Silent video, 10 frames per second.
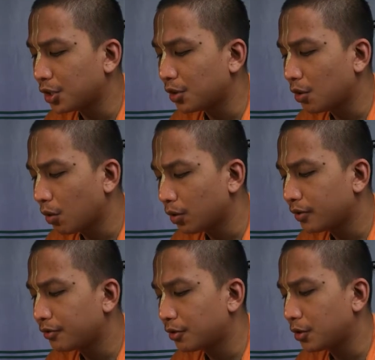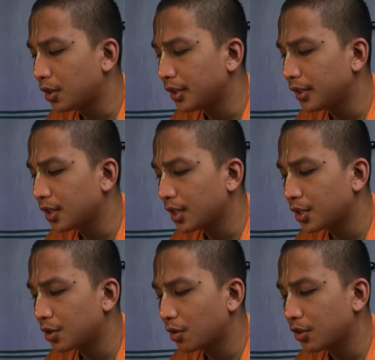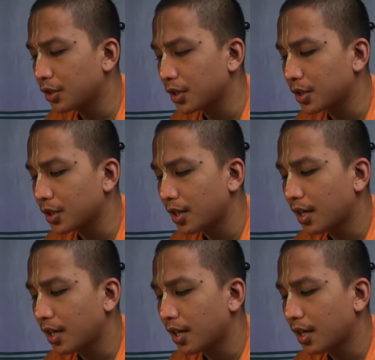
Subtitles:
called for learned astrologers